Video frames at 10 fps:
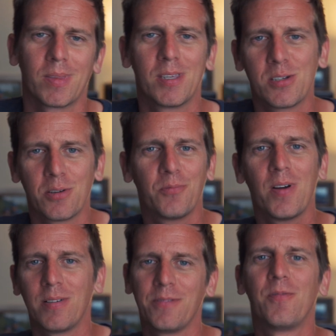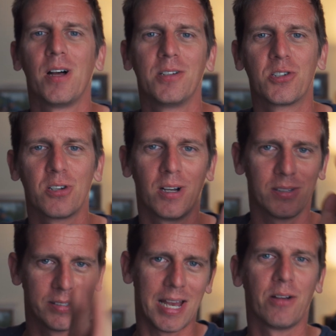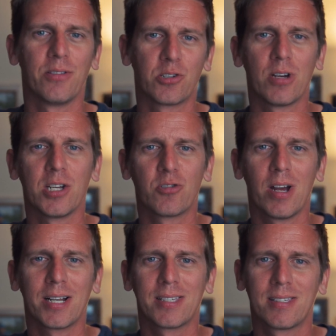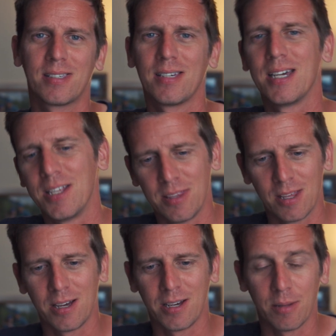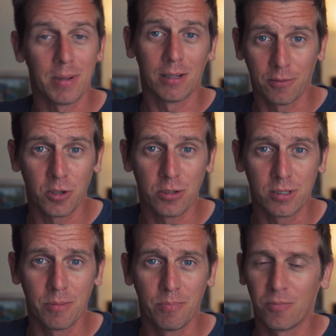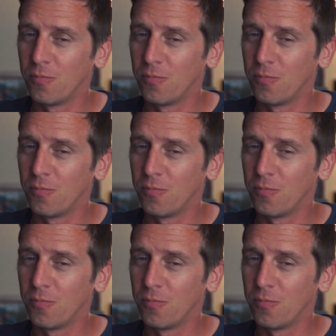This is a very fun shot down the train tracks in the middle of Houston.